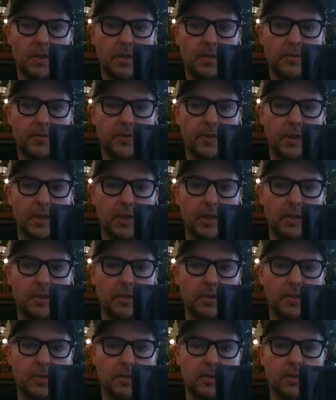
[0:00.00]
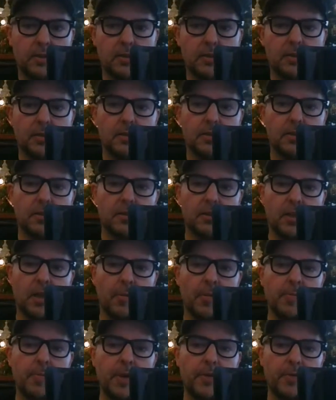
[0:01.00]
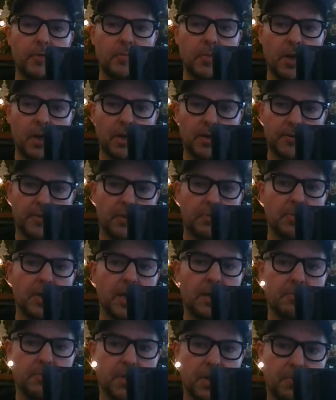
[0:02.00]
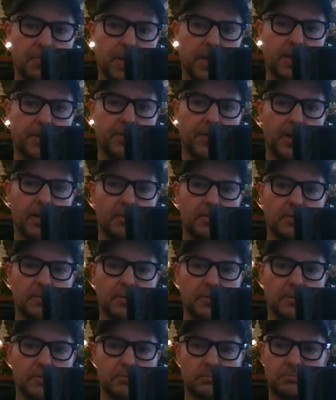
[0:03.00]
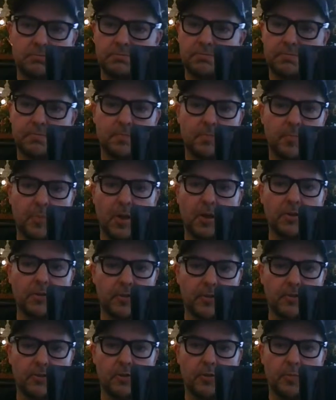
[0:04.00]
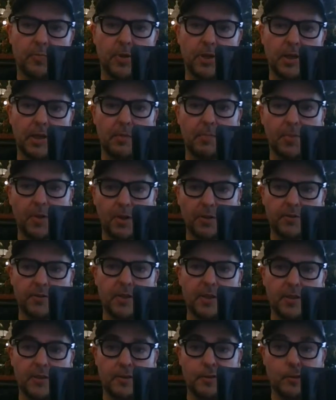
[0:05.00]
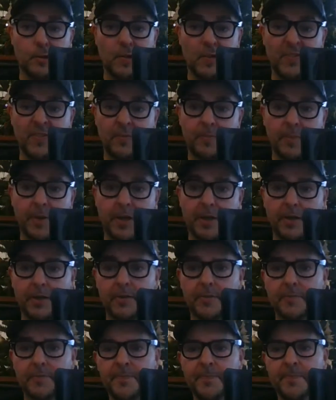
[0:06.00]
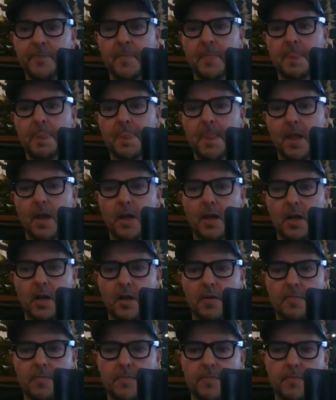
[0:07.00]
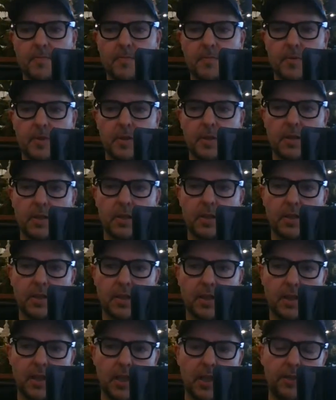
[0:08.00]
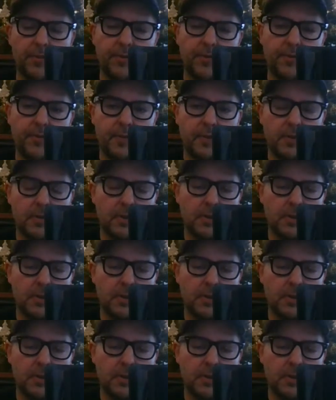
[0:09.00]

see, I'm a bit of a marketing man by background, and Pulse is just brilliant. Pulse X is even better. Um, if